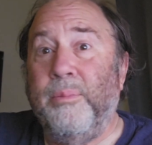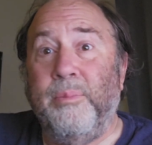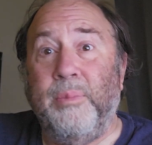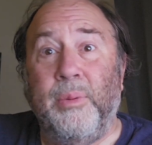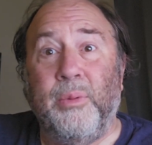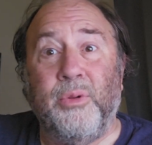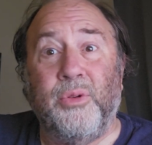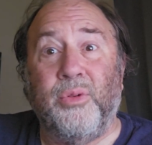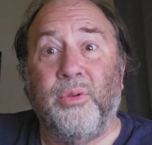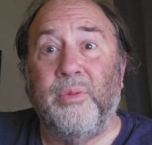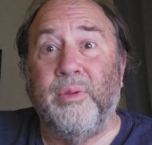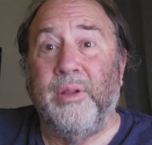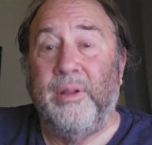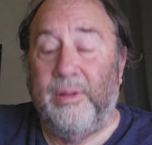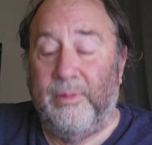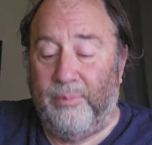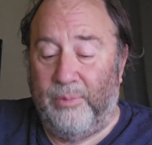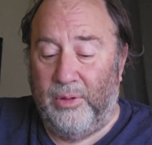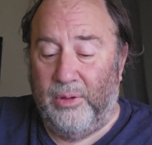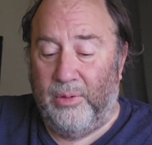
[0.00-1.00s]
people,
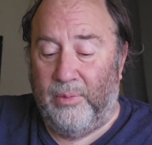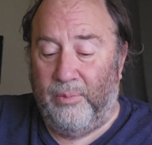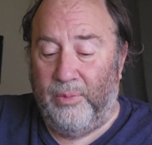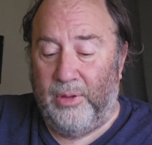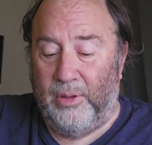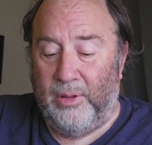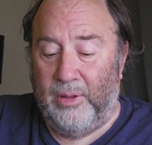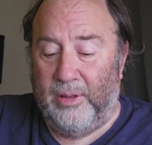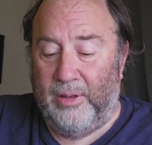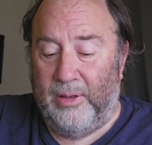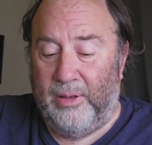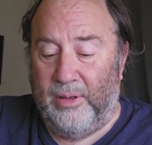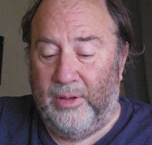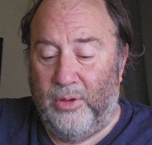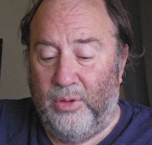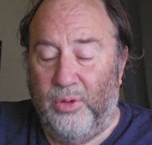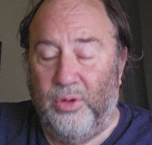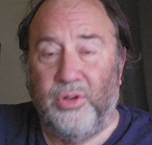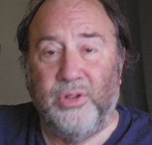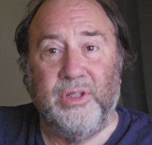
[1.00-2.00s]

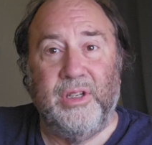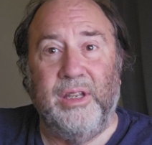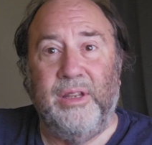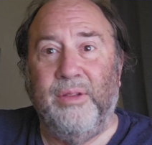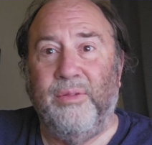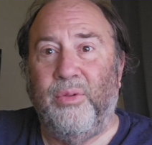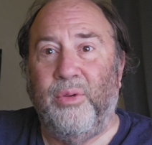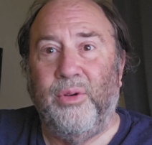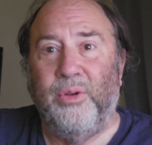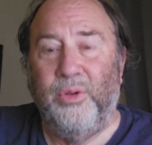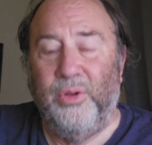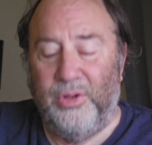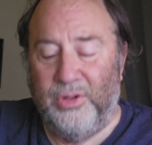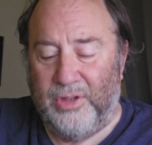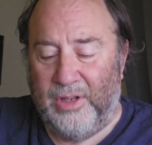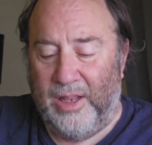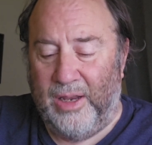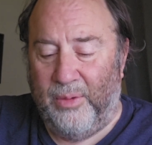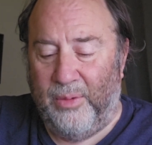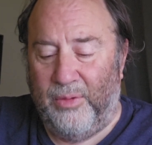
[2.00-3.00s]
New Year's Eve or New Year's
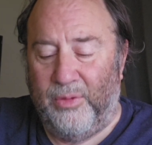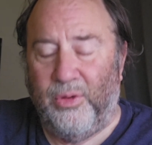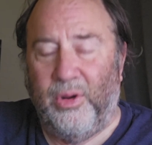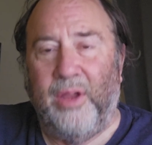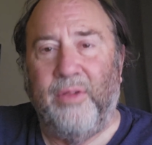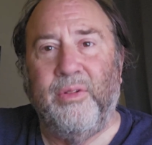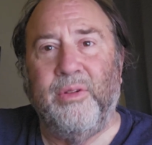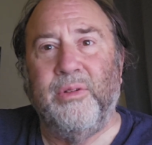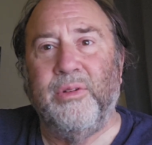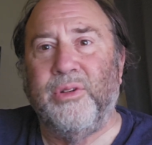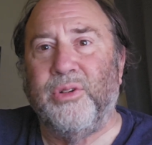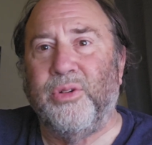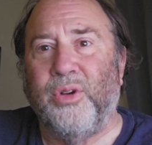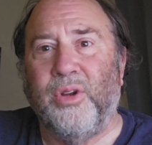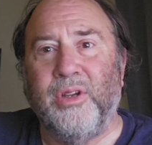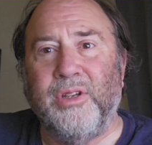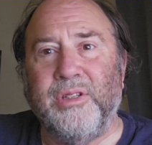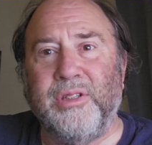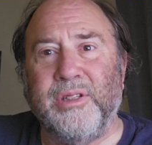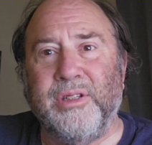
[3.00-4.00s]
Day, we're driving
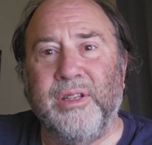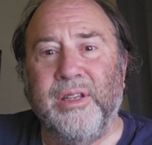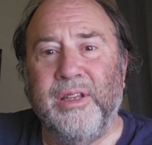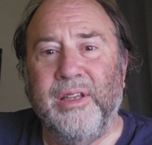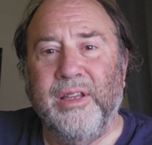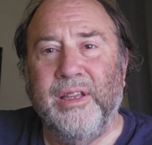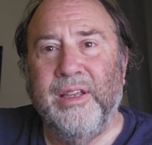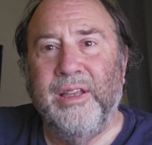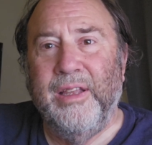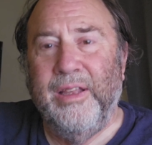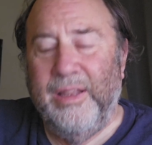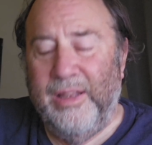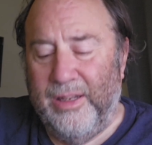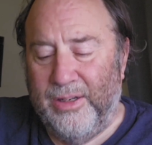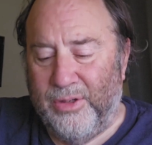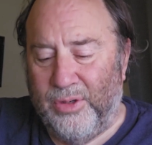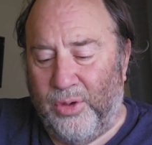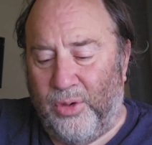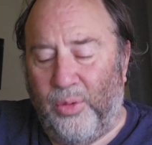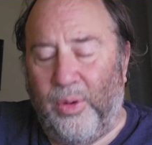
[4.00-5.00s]
trucks
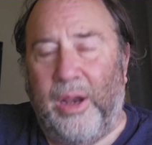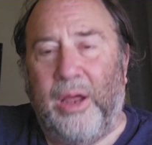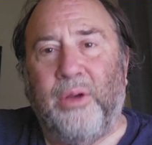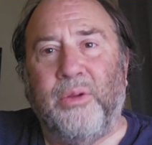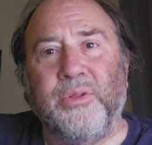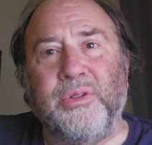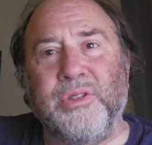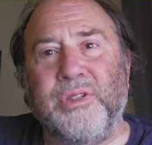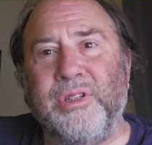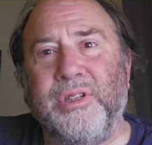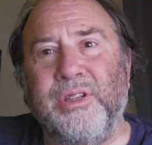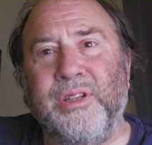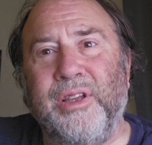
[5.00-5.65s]
into crowds